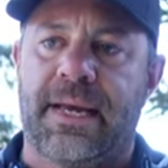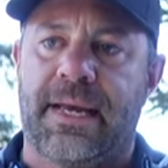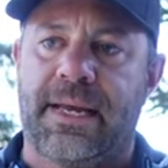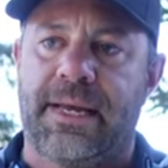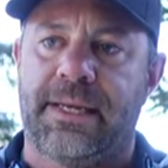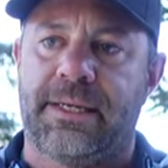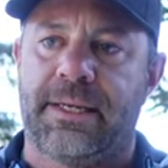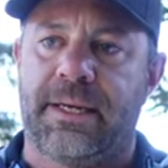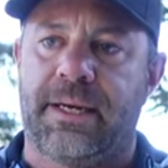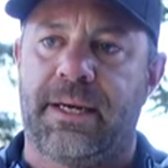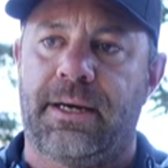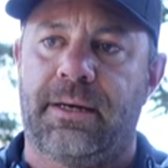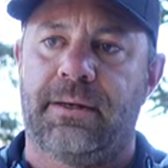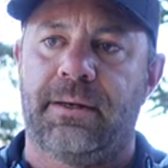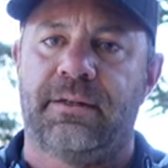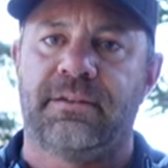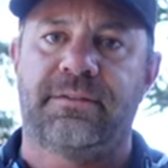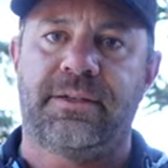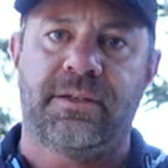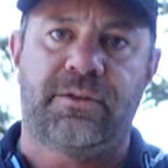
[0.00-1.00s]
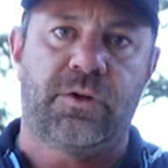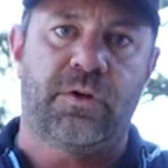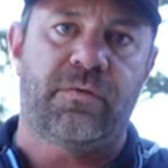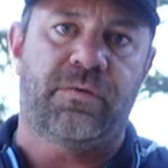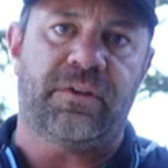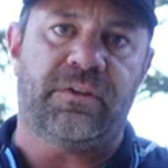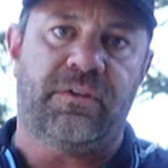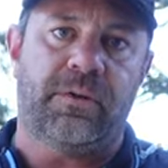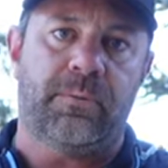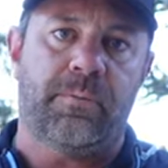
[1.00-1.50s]
And stay tuned
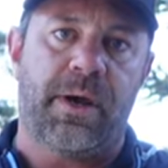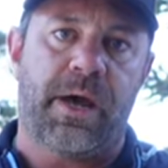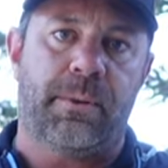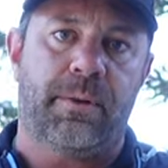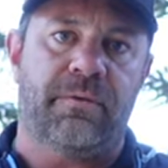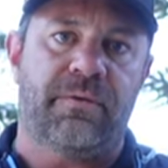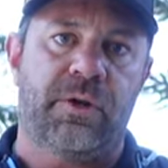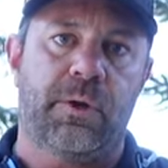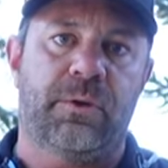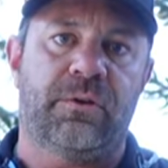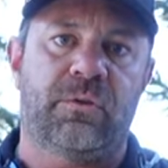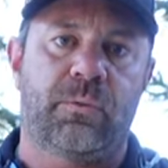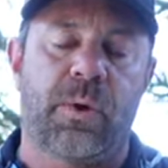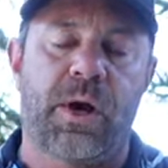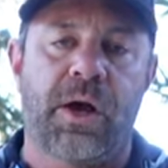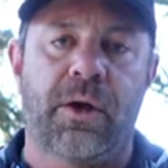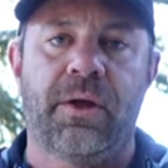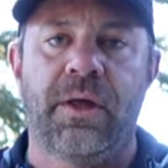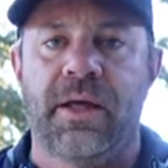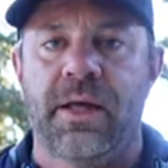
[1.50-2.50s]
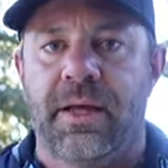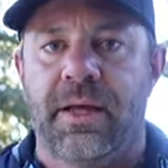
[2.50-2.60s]
for the sleeping pad review as well.